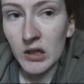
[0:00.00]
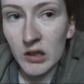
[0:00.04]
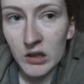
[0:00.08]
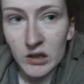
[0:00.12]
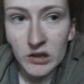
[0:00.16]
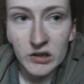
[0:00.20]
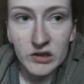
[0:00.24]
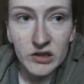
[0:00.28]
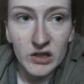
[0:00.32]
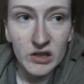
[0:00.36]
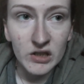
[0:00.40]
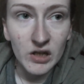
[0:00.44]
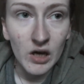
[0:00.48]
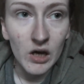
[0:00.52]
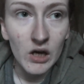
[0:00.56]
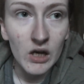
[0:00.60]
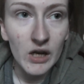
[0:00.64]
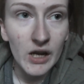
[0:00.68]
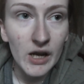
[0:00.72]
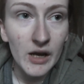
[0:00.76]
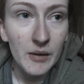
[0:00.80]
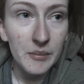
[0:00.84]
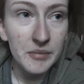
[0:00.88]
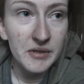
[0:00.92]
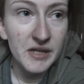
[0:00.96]
It's entirely
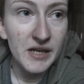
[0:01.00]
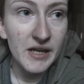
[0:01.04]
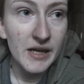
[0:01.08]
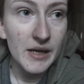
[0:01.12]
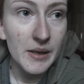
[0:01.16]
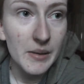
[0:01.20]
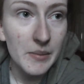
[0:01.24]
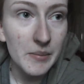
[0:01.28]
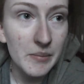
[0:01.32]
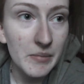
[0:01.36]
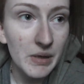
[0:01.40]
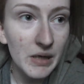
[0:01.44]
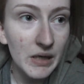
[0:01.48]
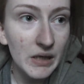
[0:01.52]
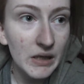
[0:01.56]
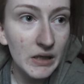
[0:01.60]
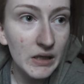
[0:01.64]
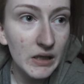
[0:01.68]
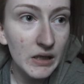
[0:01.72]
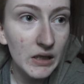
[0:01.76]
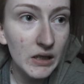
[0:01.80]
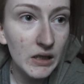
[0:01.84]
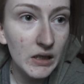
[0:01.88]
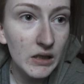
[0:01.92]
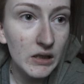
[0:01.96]
up to him,
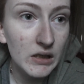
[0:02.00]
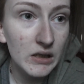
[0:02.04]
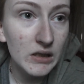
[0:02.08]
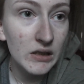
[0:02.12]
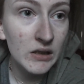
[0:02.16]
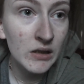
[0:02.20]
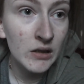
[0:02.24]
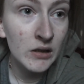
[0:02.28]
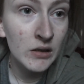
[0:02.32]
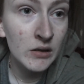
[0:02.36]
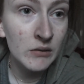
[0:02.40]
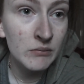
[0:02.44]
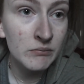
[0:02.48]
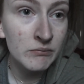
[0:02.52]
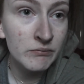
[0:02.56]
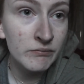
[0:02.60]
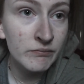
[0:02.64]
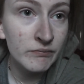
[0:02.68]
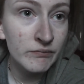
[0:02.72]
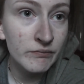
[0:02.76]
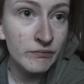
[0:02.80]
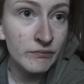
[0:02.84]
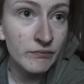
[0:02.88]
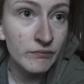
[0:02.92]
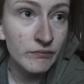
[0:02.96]

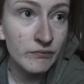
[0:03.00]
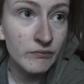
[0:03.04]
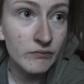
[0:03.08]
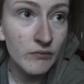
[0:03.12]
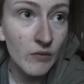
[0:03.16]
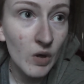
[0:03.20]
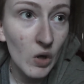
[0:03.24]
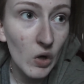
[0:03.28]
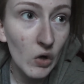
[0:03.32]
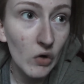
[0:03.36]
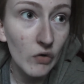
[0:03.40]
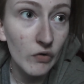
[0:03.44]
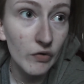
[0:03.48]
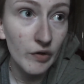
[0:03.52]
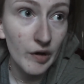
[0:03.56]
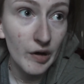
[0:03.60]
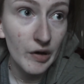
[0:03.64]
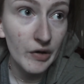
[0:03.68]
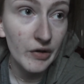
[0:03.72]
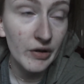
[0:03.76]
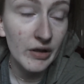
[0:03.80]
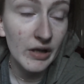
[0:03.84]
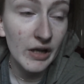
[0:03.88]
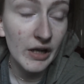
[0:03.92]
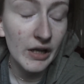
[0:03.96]

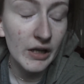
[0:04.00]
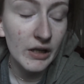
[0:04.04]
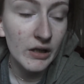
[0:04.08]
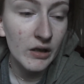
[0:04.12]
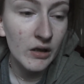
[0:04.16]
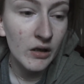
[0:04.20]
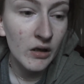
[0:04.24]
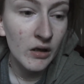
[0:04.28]
obviously.